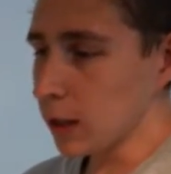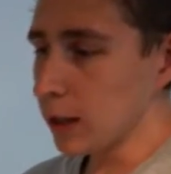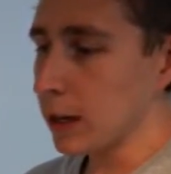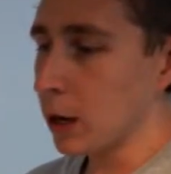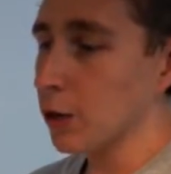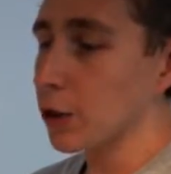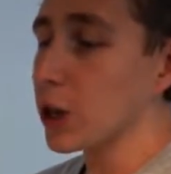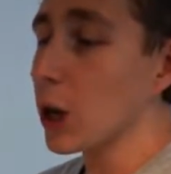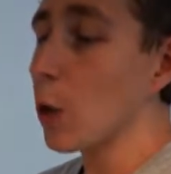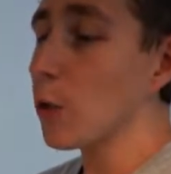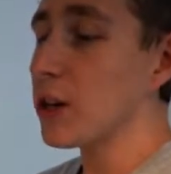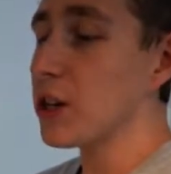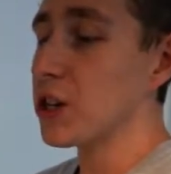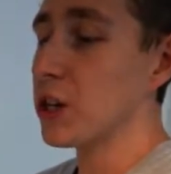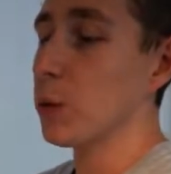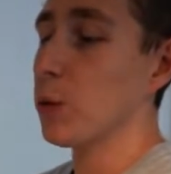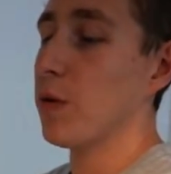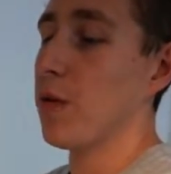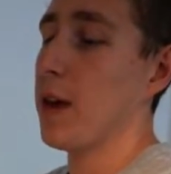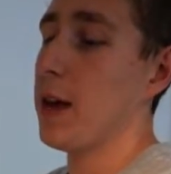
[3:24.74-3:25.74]
Now the goal
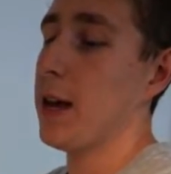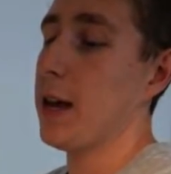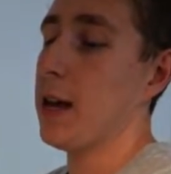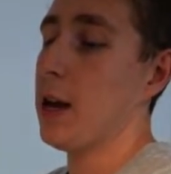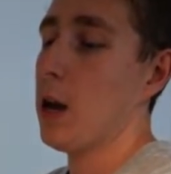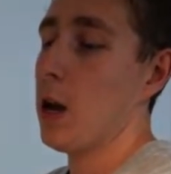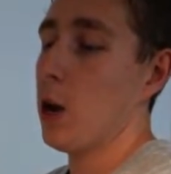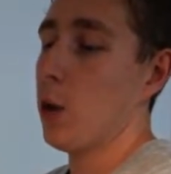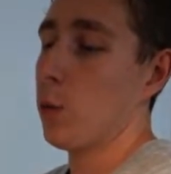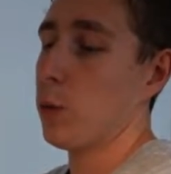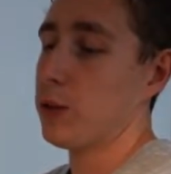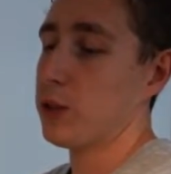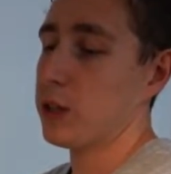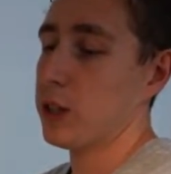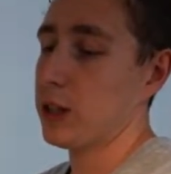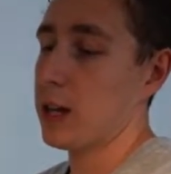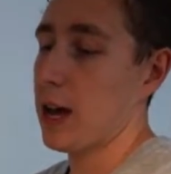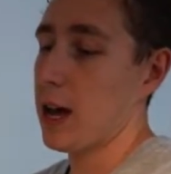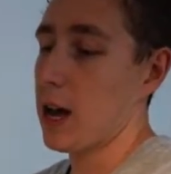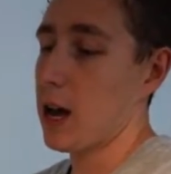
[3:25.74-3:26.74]
initially with here was
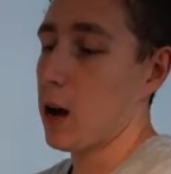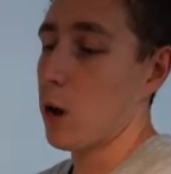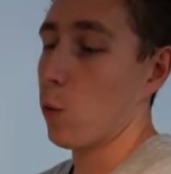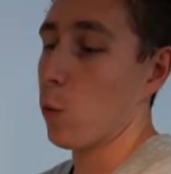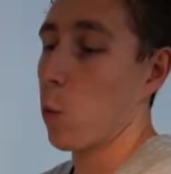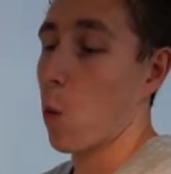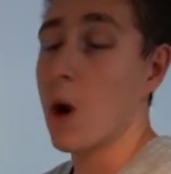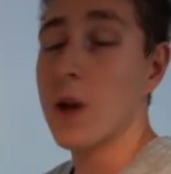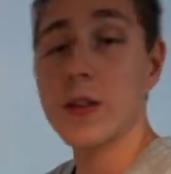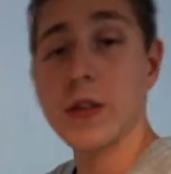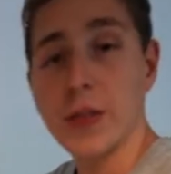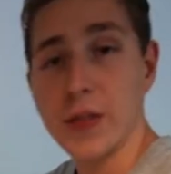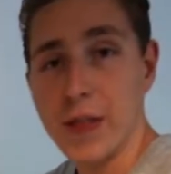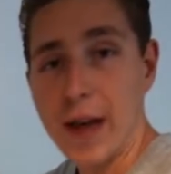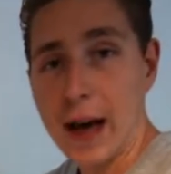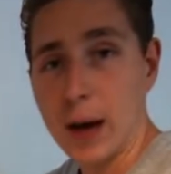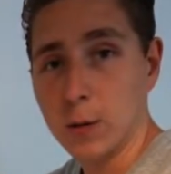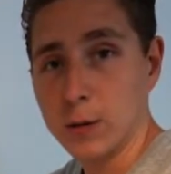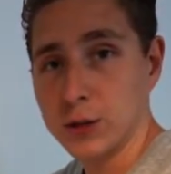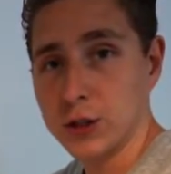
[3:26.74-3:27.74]
to get uh,
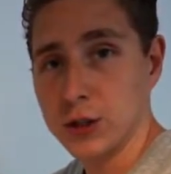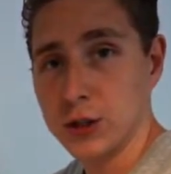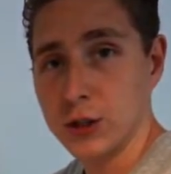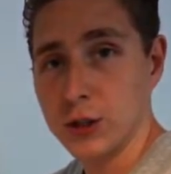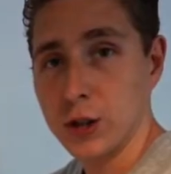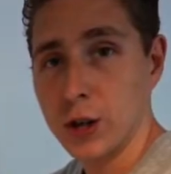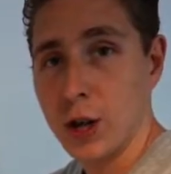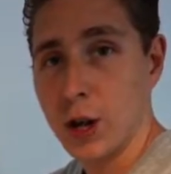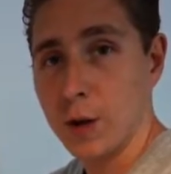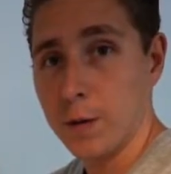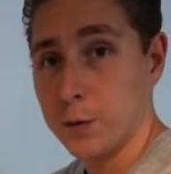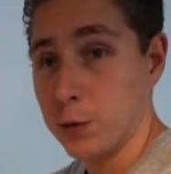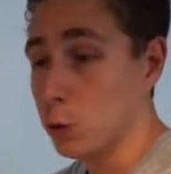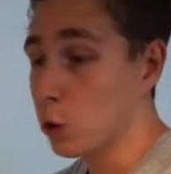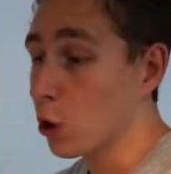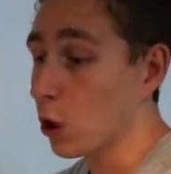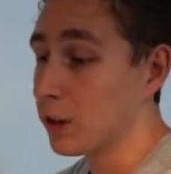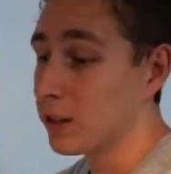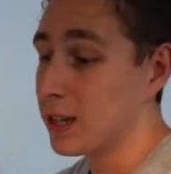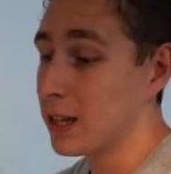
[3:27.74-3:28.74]
1,000 view
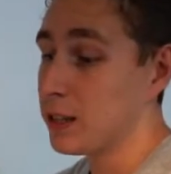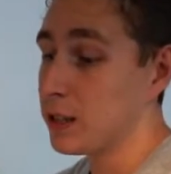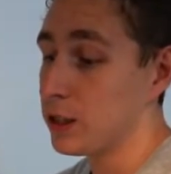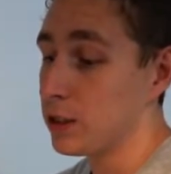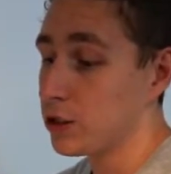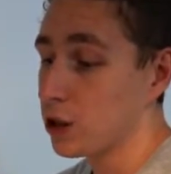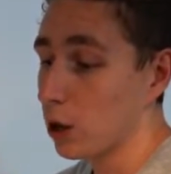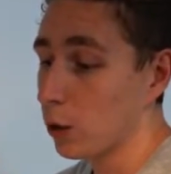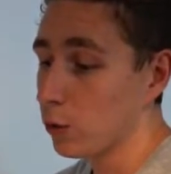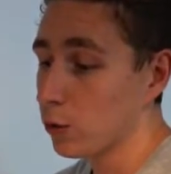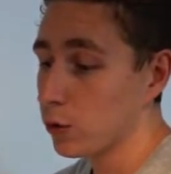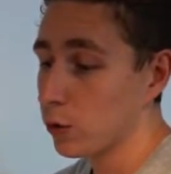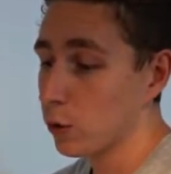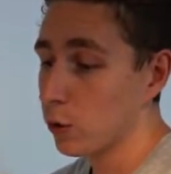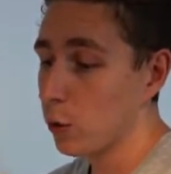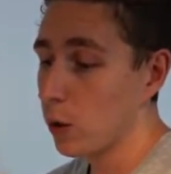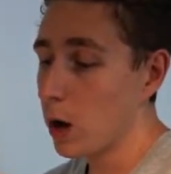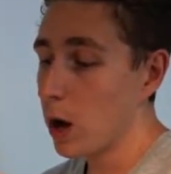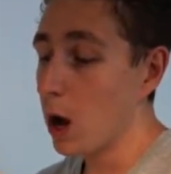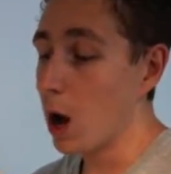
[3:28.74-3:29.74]
contents in
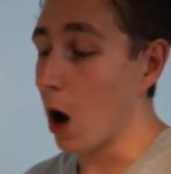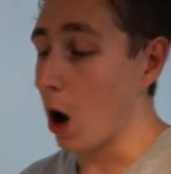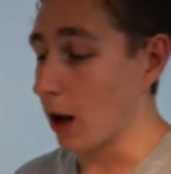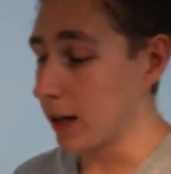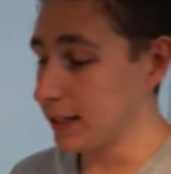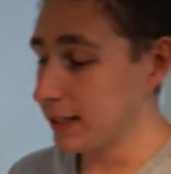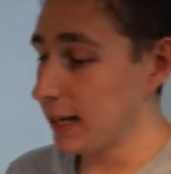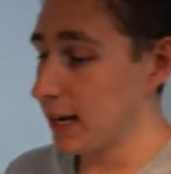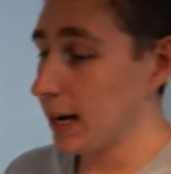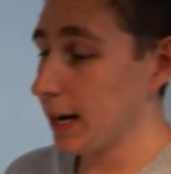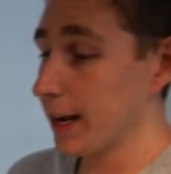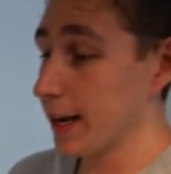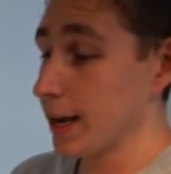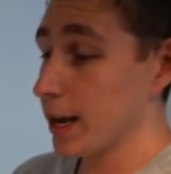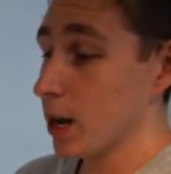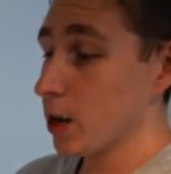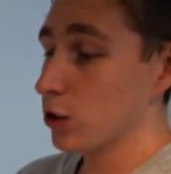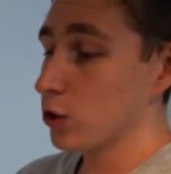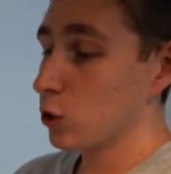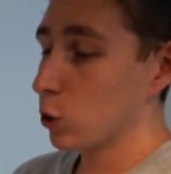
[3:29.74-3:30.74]
total,
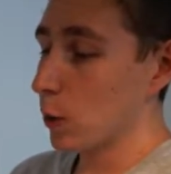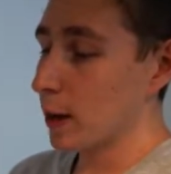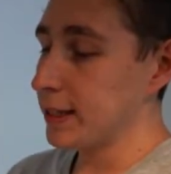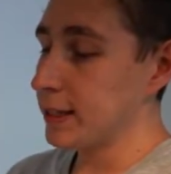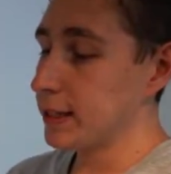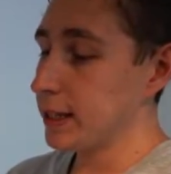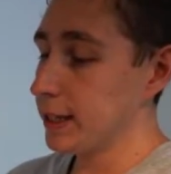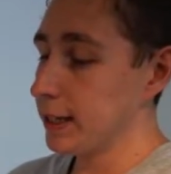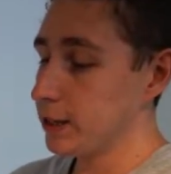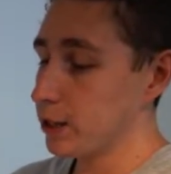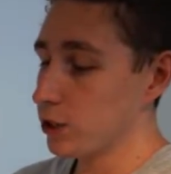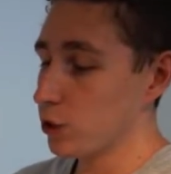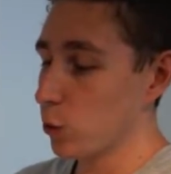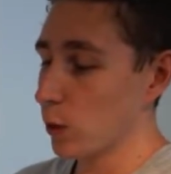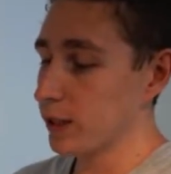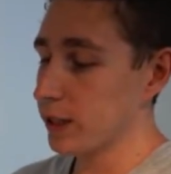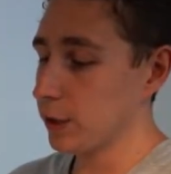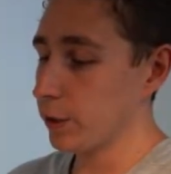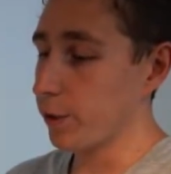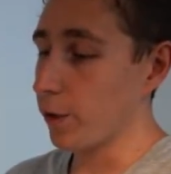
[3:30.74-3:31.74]
ideally 20 to
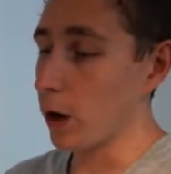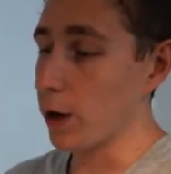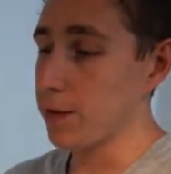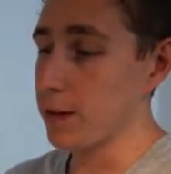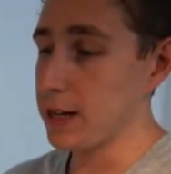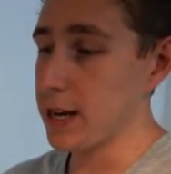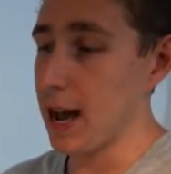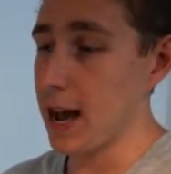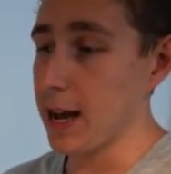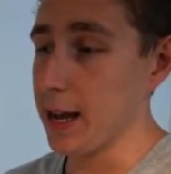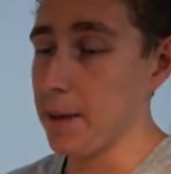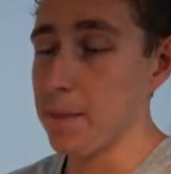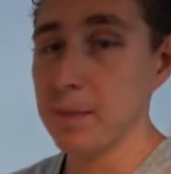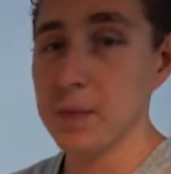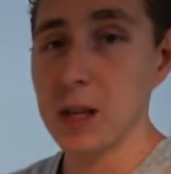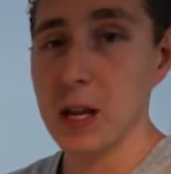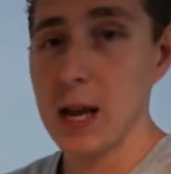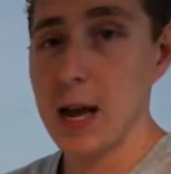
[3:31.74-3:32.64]
25 a day.